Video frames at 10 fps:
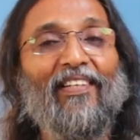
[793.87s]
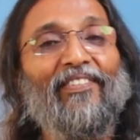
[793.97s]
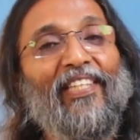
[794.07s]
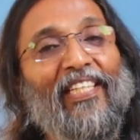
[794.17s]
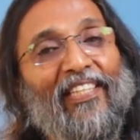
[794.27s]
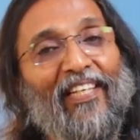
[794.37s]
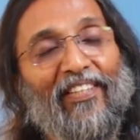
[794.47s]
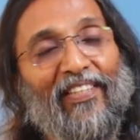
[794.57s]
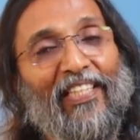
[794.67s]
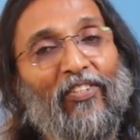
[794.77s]
These are
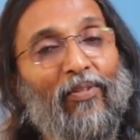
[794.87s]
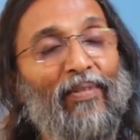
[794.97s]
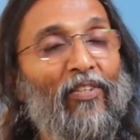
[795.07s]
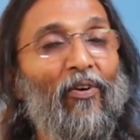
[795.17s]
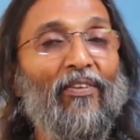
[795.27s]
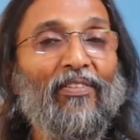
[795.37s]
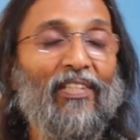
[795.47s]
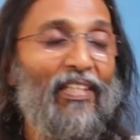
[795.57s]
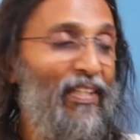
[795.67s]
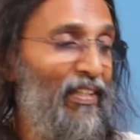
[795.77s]
the things to be
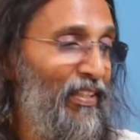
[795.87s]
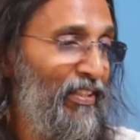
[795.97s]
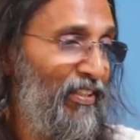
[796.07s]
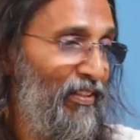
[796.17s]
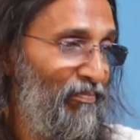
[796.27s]
conquered,